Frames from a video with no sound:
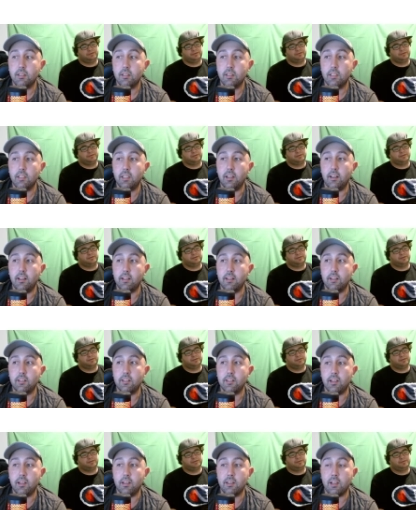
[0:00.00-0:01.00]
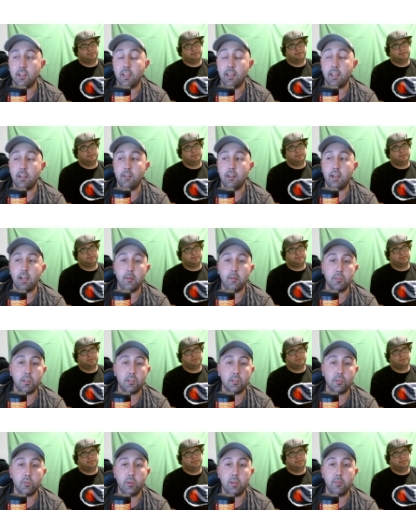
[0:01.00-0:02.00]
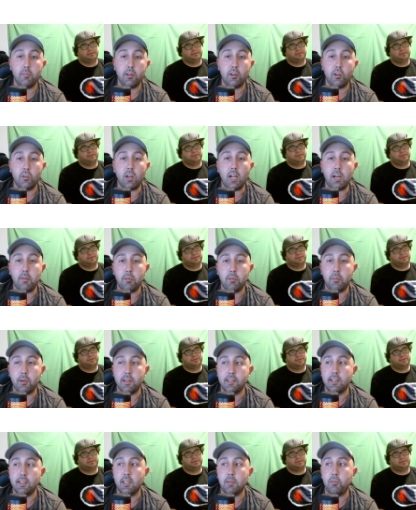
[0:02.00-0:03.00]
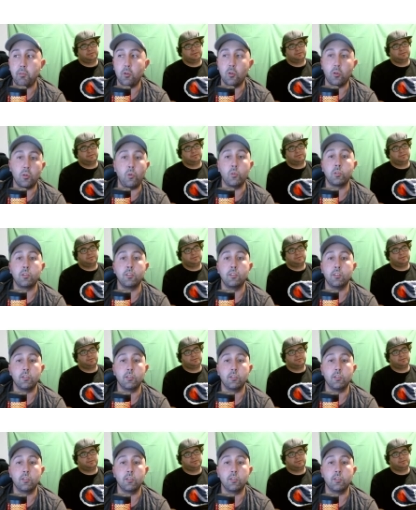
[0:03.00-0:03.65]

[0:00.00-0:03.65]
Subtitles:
Yeah, it's not. I get it. Khamzat's a way better grappler, but it's not like Paulo Costa